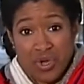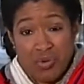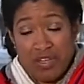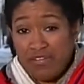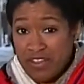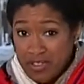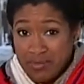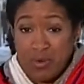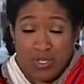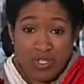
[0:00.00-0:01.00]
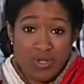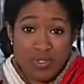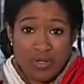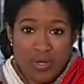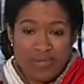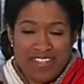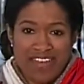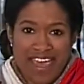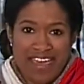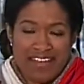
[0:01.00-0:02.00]
though, if there's more snowstorms
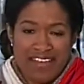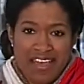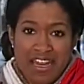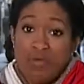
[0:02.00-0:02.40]
ahead.